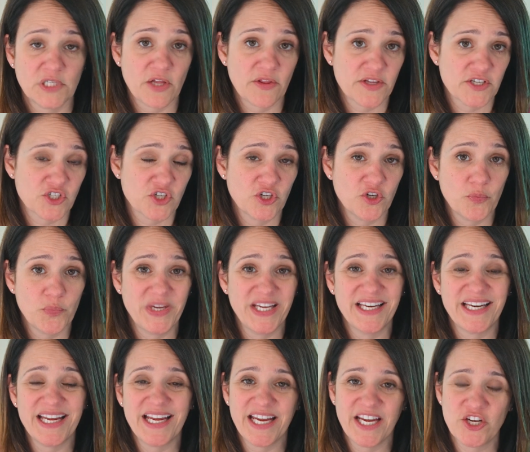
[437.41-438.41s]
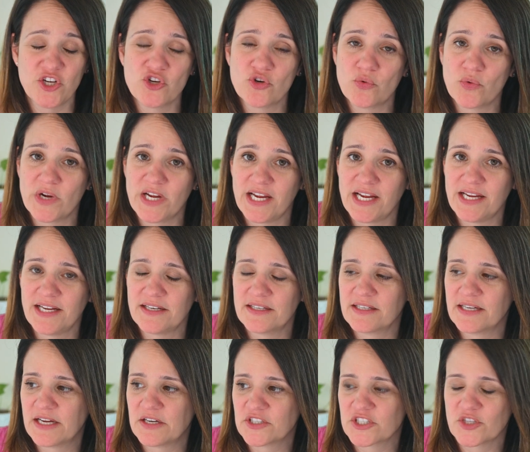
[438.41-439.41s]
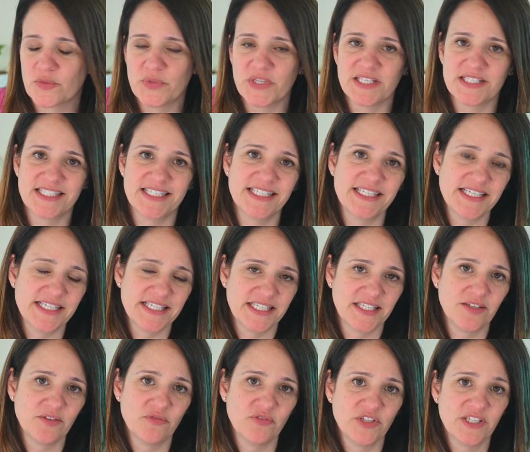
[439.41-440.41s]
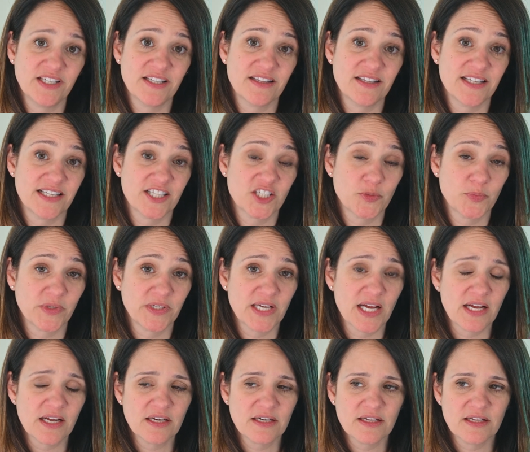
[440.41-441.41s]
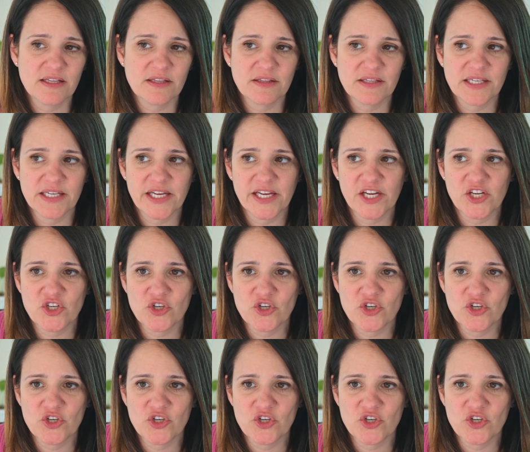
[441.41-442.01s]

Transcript: Now there's going to be an HOA, and there's going to be a CDD fee in the Esplanade, and the